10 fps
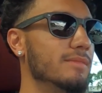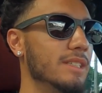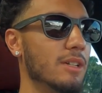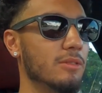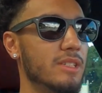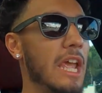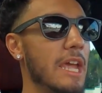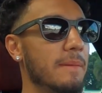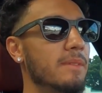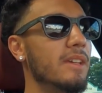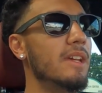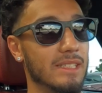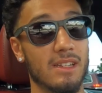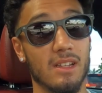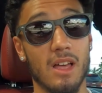you know, tame.
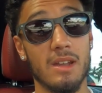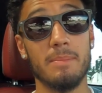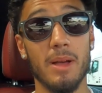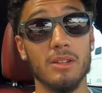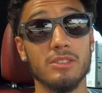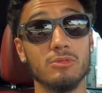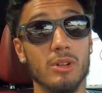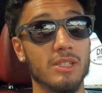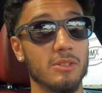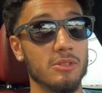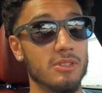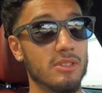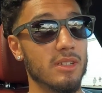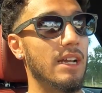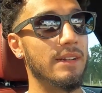It's got a lot of bells and
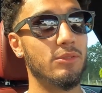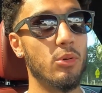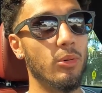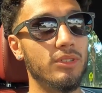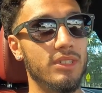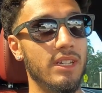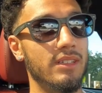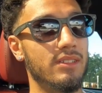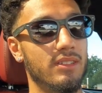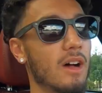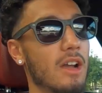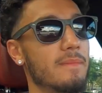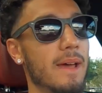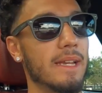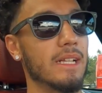whistles. I have cooled seats,
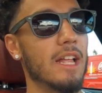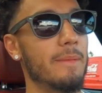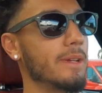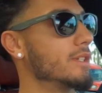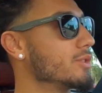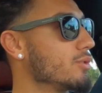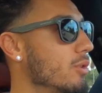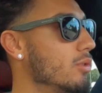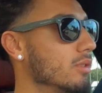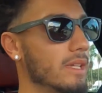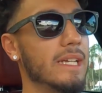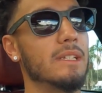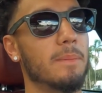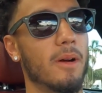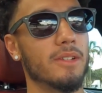automatic climate control, lane
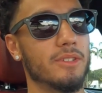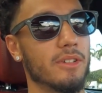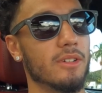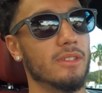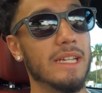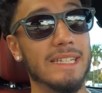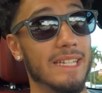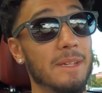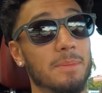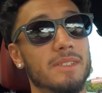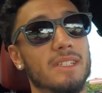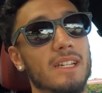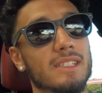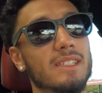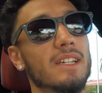departure, lane keep
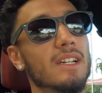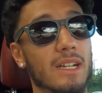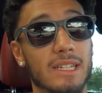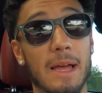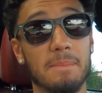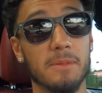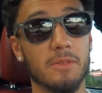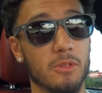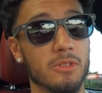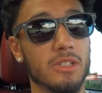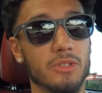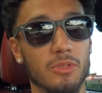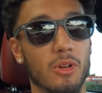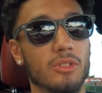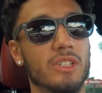assist, adaptive cruise
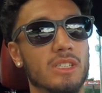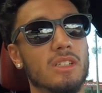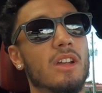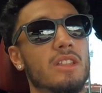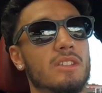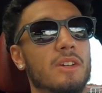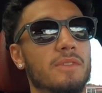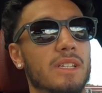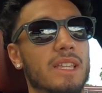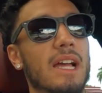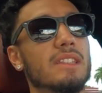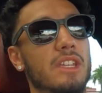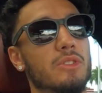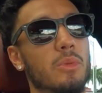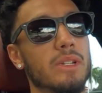control, just a lot of the stuff like that
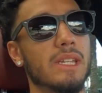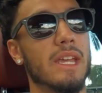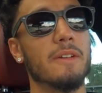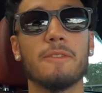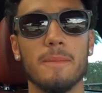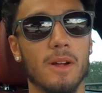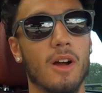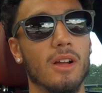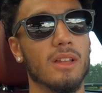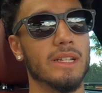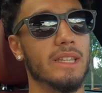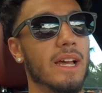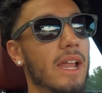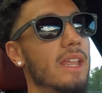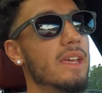that you wouldn't get from a car like
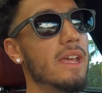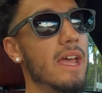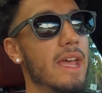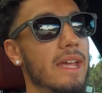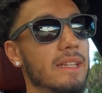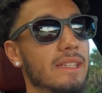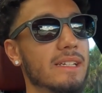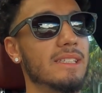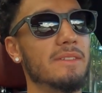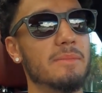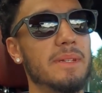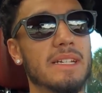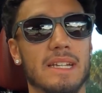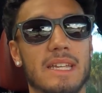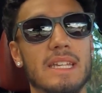that. And this, even
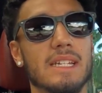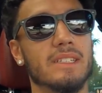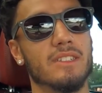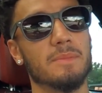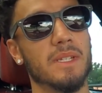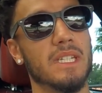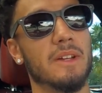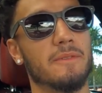being a Kia, it's something